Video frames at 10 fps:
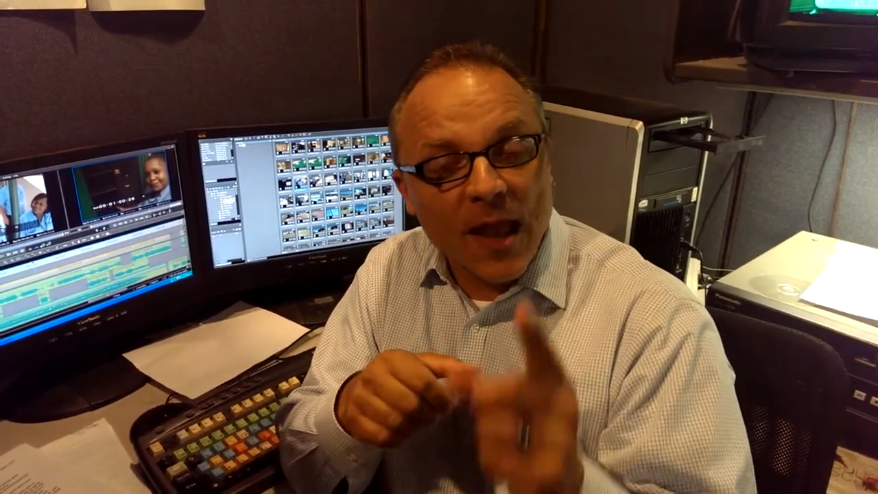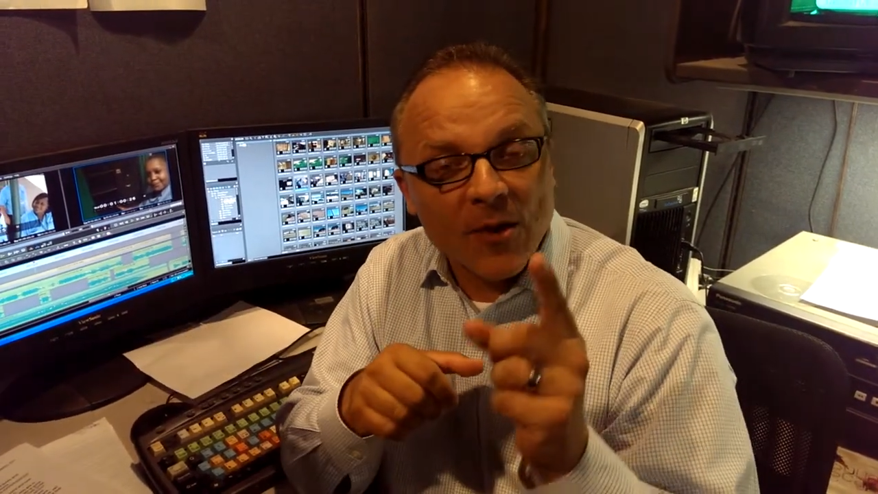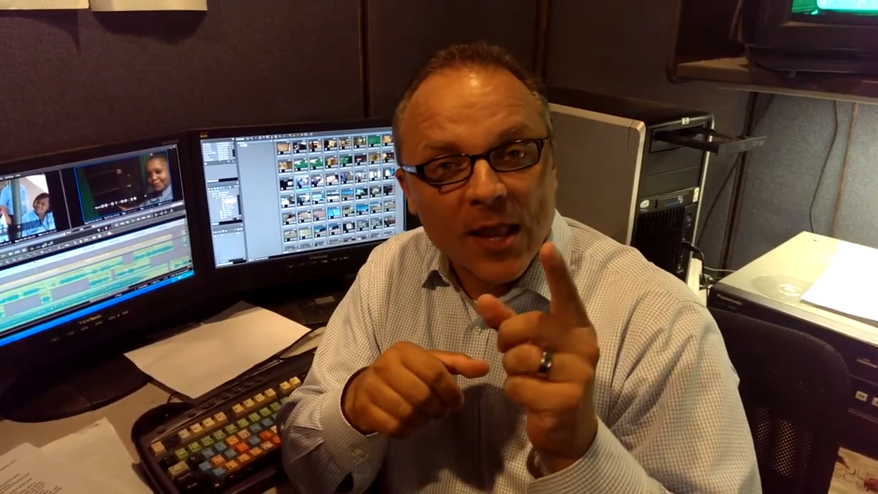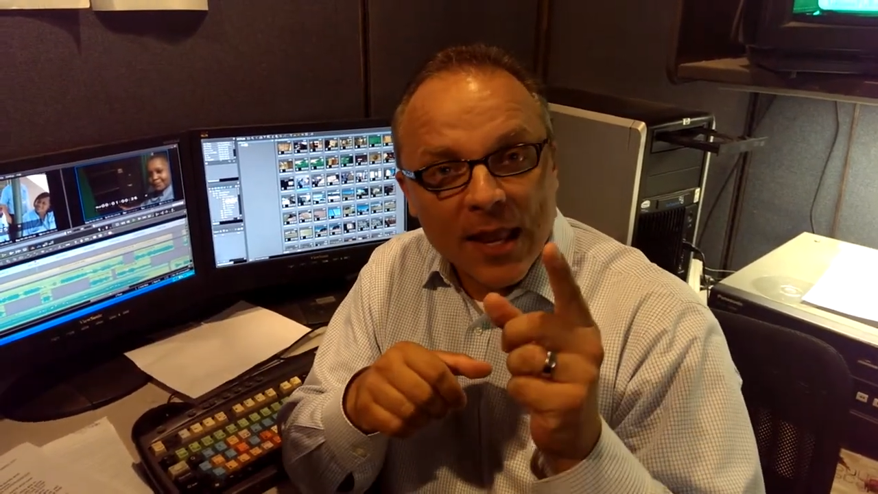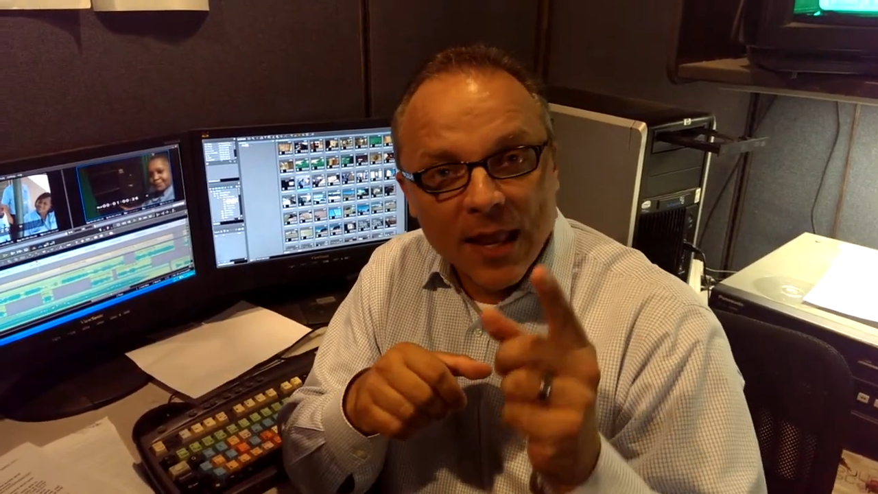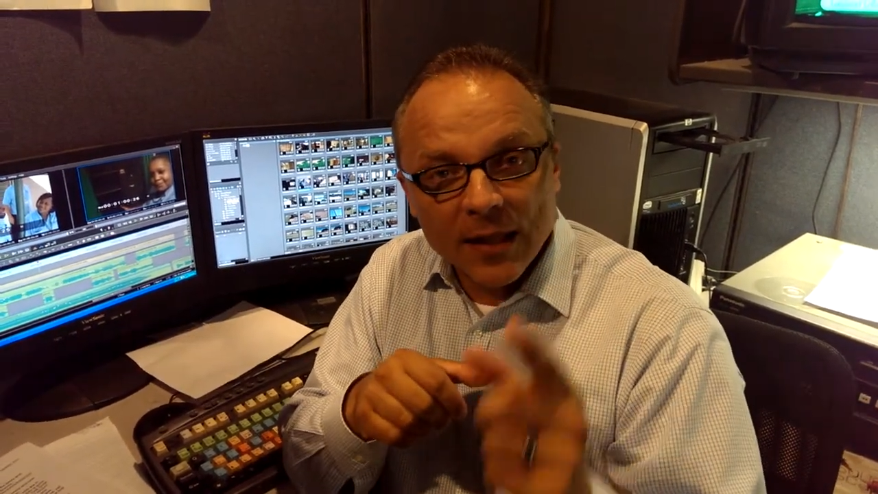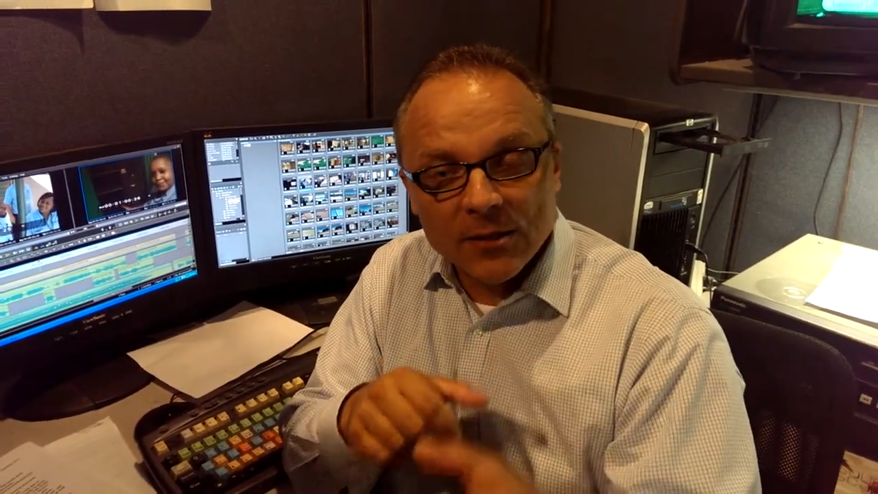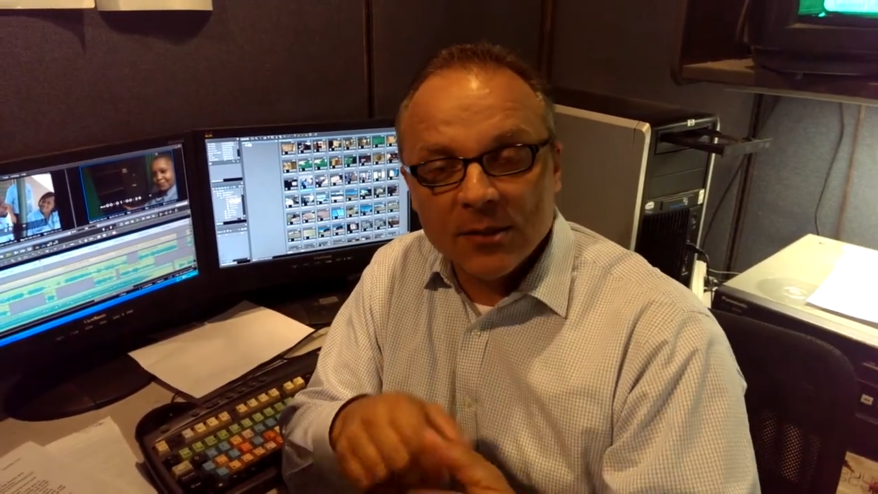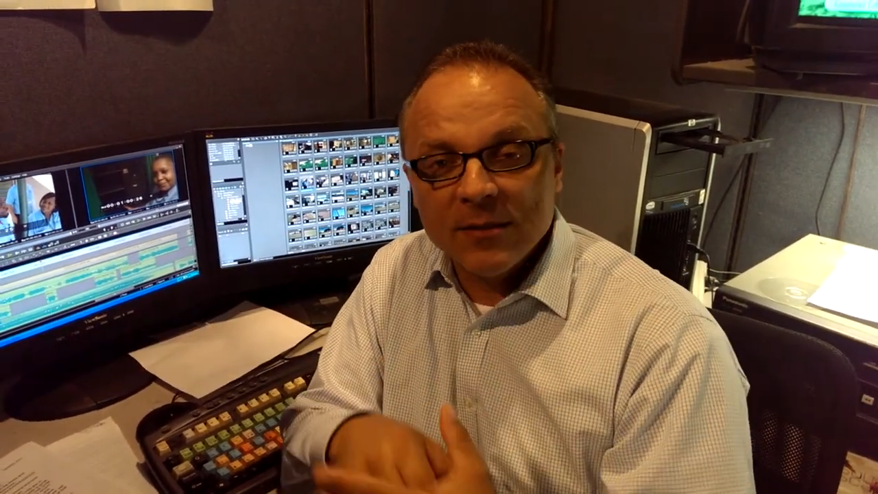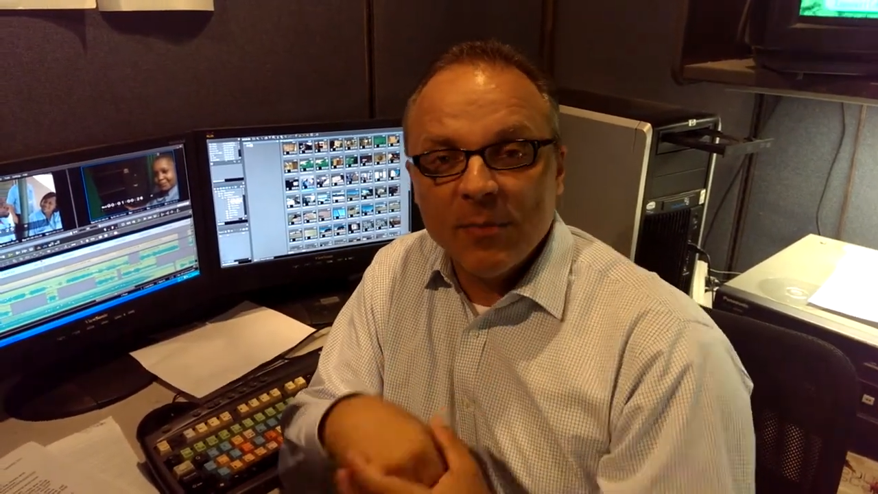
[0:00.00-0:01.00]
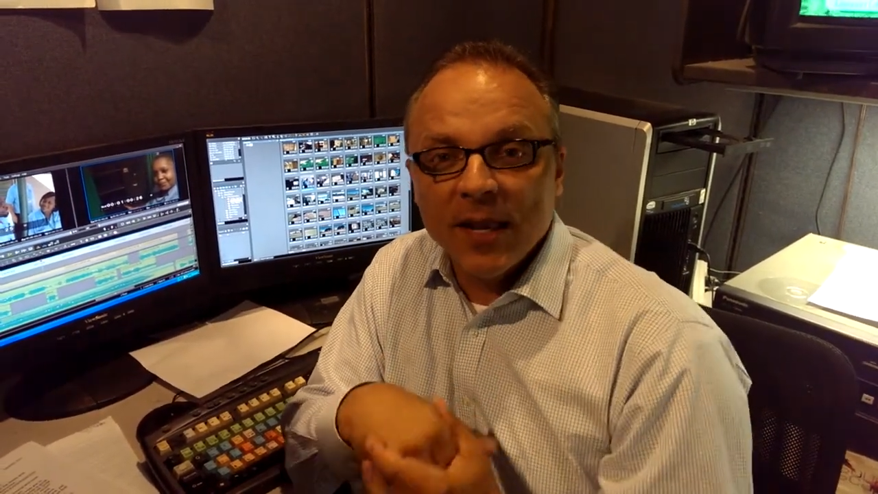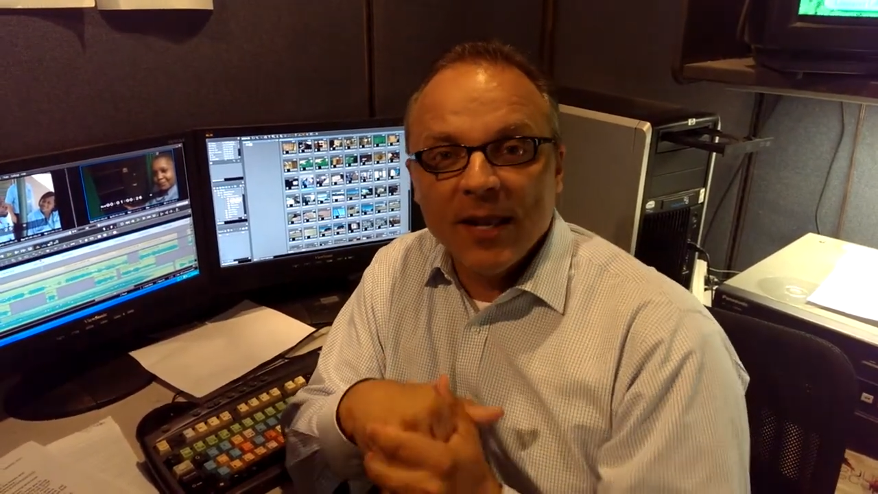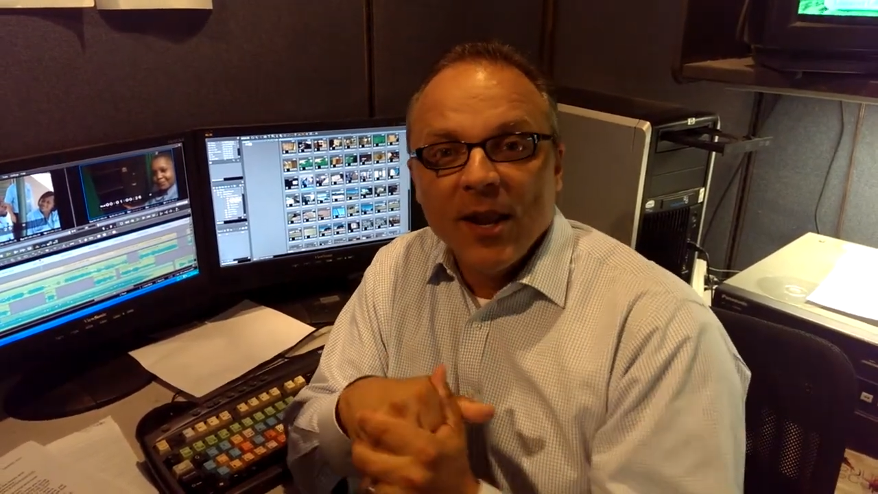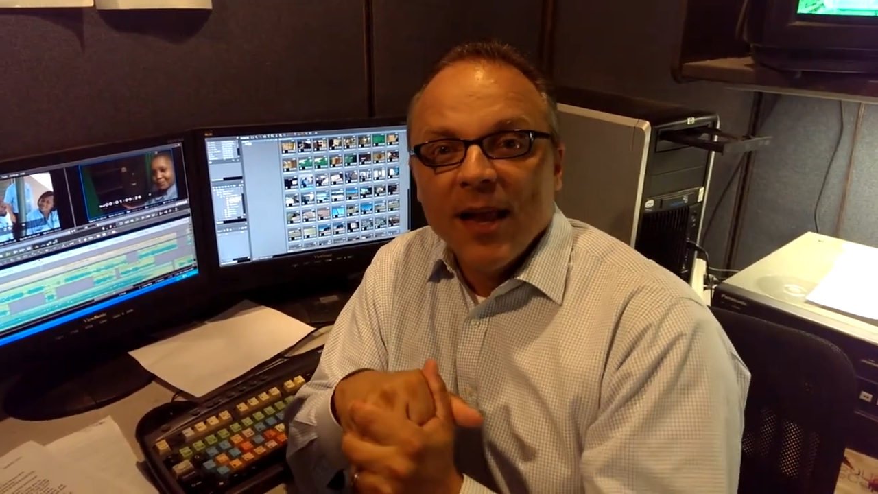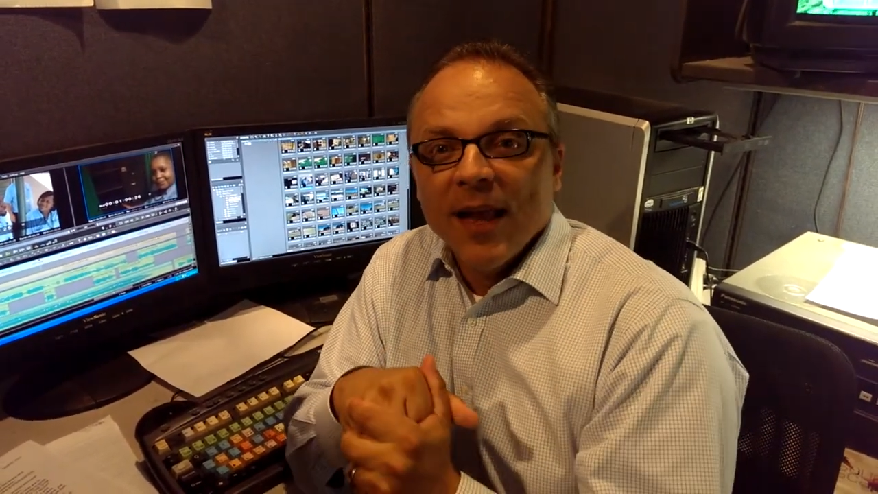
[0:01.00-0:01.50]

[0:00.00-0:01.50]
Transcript: out in just a bit,